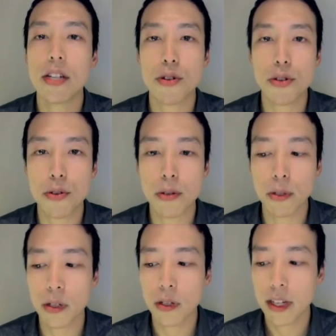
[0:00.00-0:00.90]

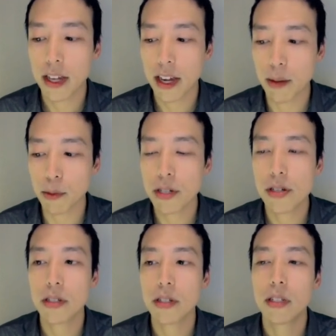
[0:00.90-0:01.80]
Intracerebral
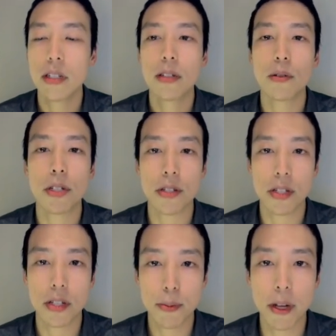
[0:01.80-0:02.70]
hemorrhage, which
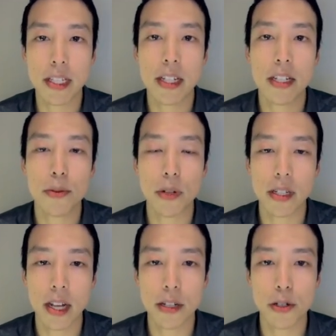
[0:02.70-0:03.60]
is spontaneous
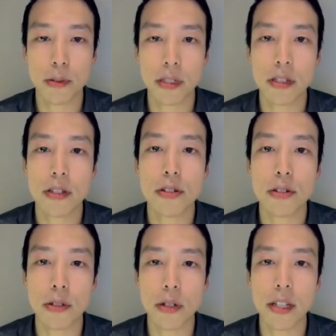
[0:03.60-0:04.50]
when not attributed
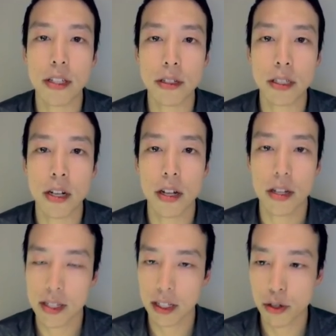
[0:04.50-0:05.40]
to another
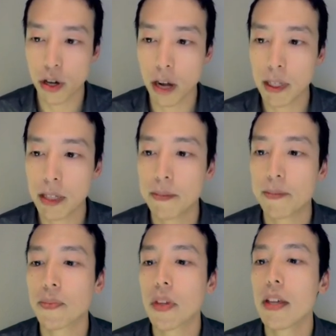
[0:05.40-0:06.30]
cause like trauma.
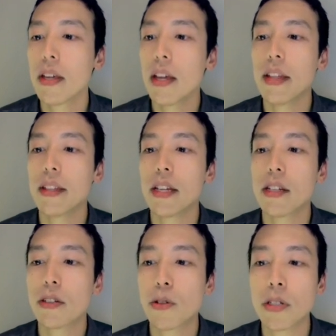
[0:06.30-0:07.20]
And
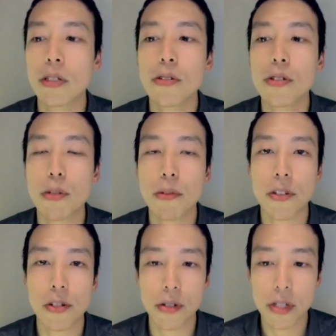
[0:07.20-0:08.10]
then cortical
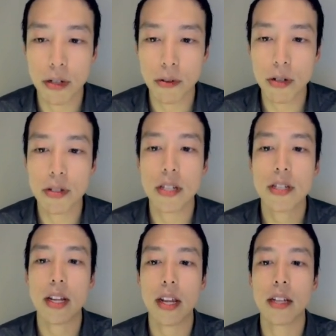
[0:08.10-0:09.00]
superficial
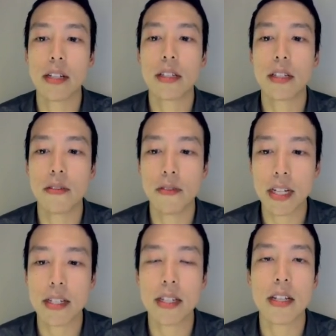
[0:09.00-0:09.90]
siderosis and
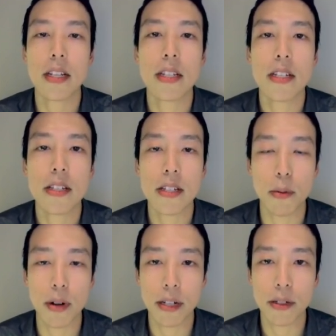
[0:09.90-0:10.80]
convexity
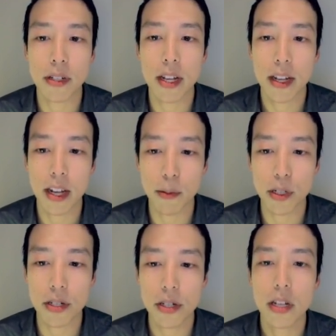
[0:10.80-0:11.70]
subarachnoid
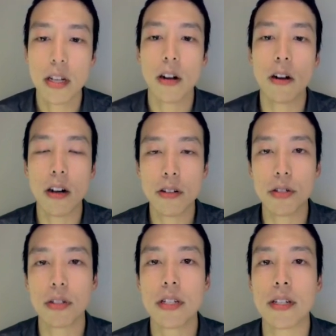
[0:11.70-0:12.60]
hemorrhage are
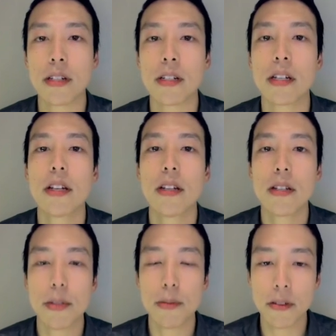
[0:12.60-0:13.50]
also considered
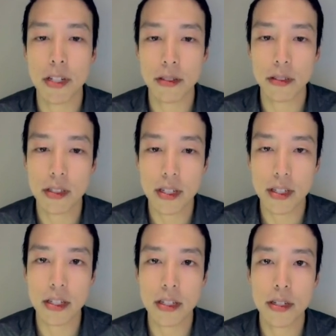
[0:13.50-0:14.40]
small vessel
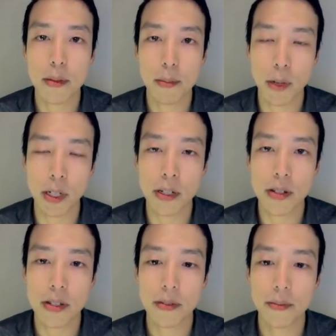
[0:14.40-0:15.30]
disease
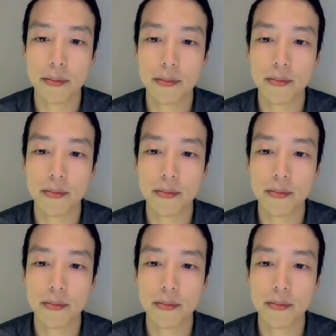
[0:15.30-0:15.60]
markers.